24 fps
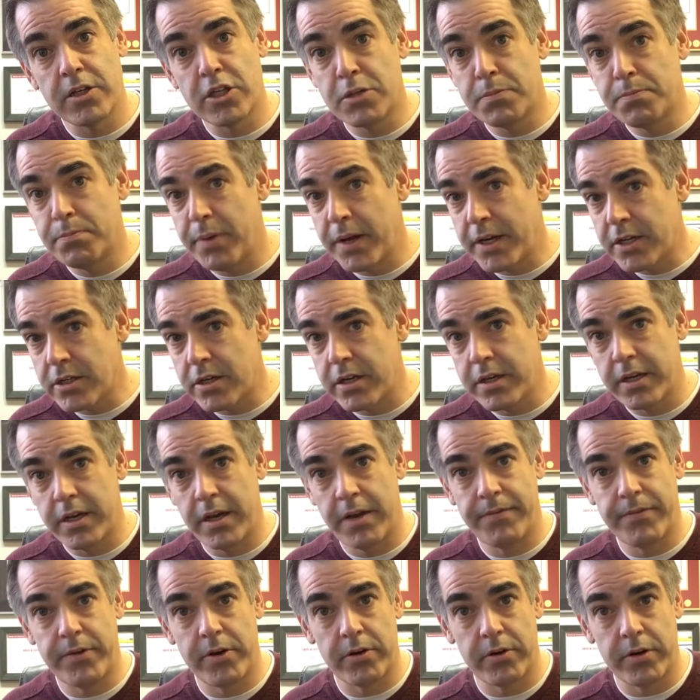especially
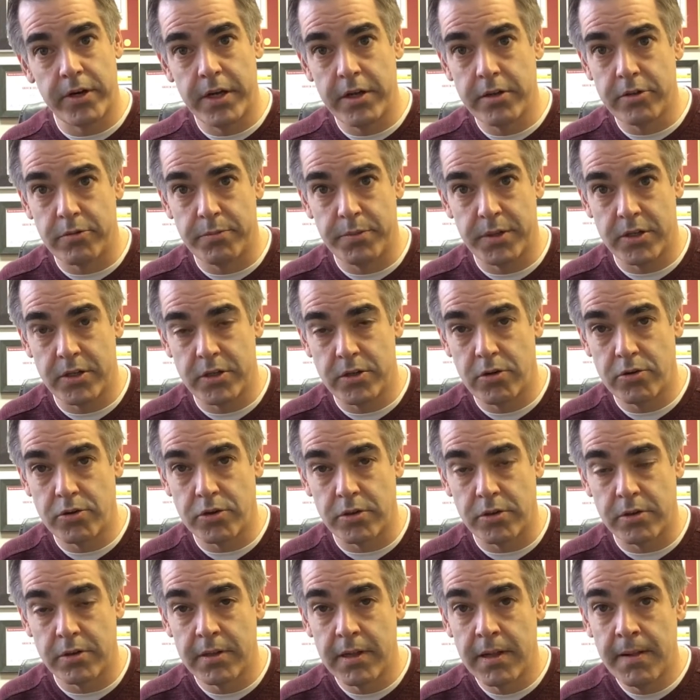if you're either a bit
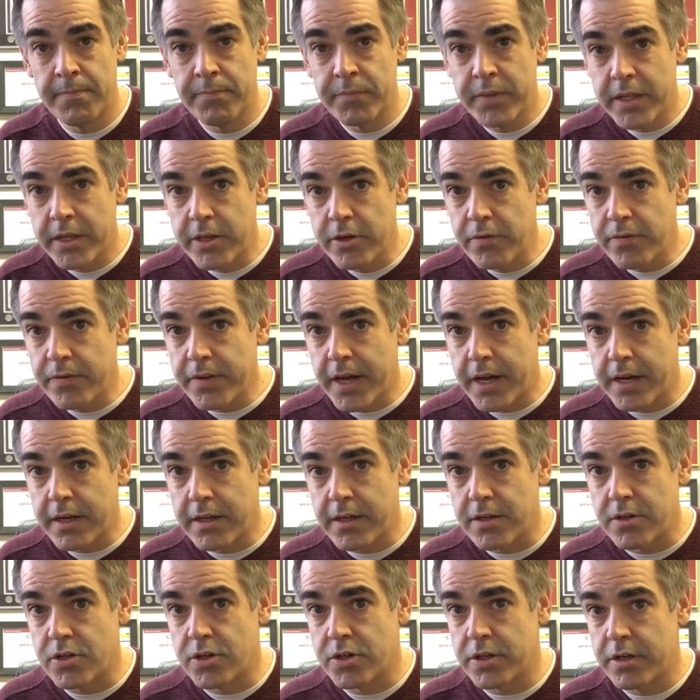social, you've got to
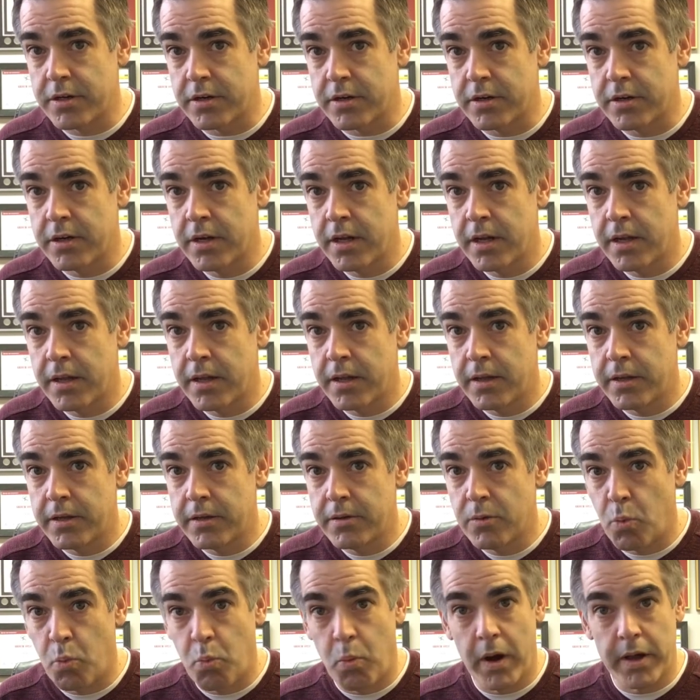consider
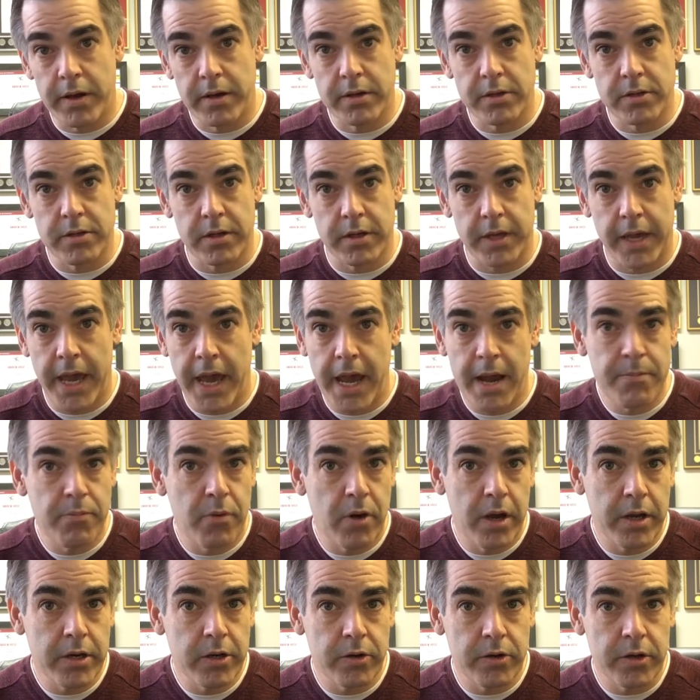what is a cab
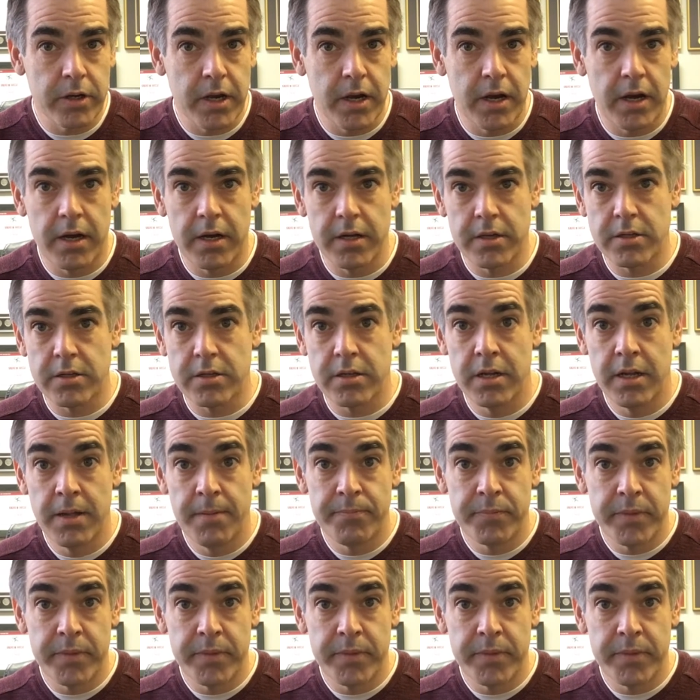ride going to cost?